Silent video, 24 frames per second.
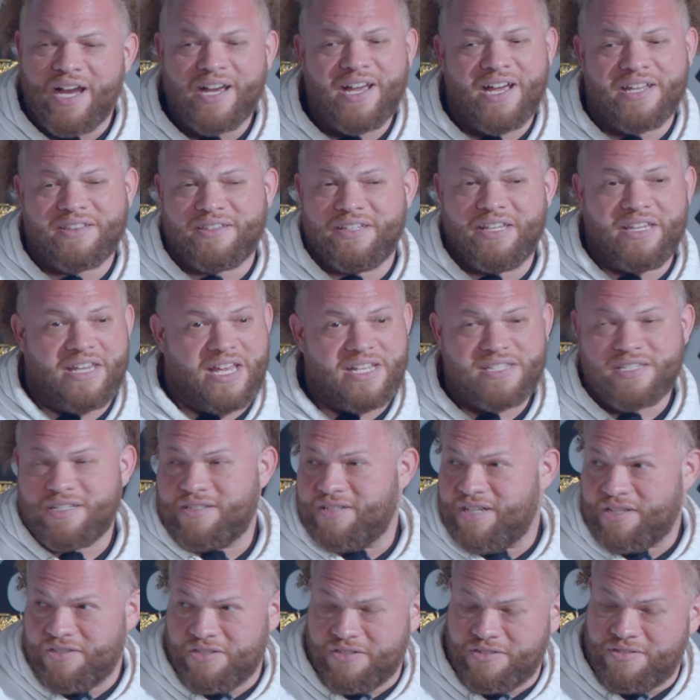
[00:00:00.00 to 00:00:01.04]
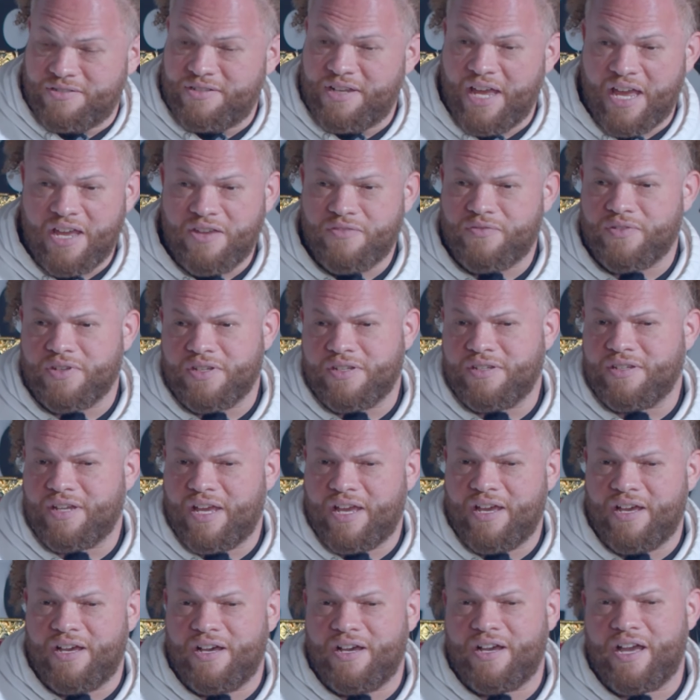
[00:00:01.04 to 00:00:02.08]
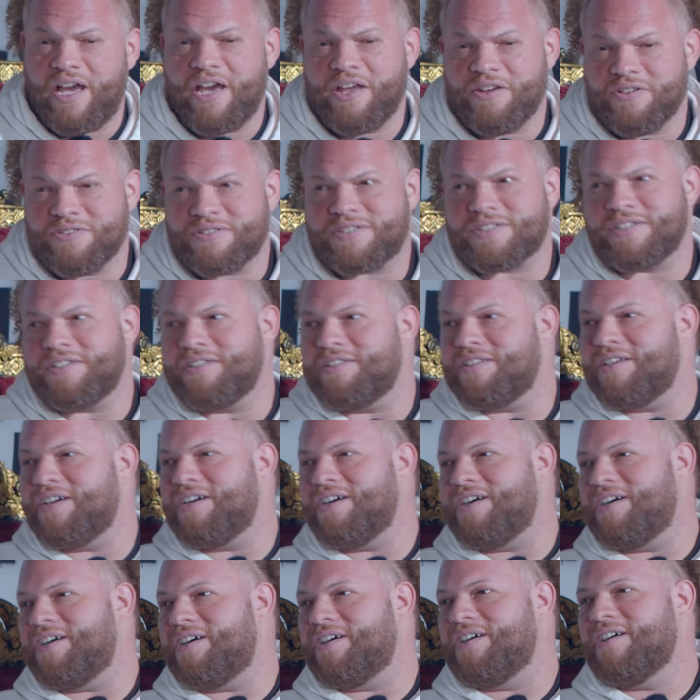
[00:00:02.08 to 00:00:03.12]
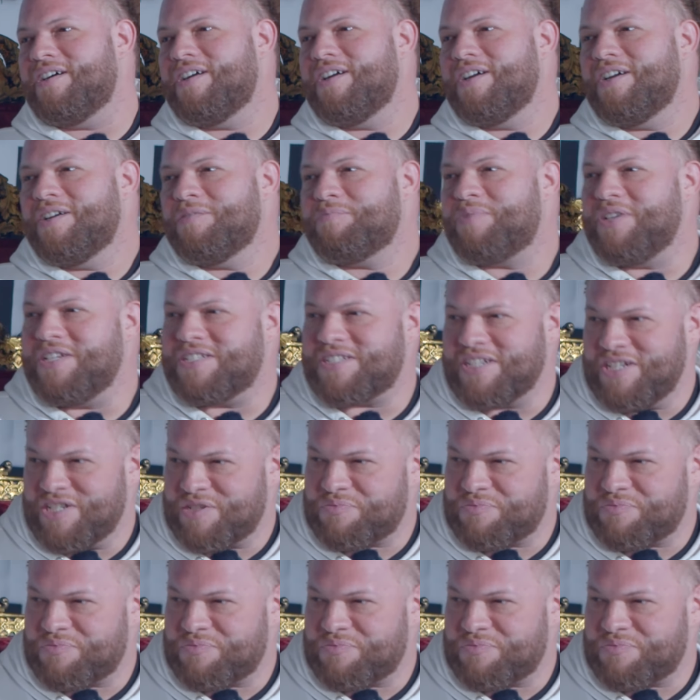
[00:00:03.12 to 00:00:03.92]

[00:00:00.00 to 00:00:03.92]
I got that's another David uh, Anderson uh, piece of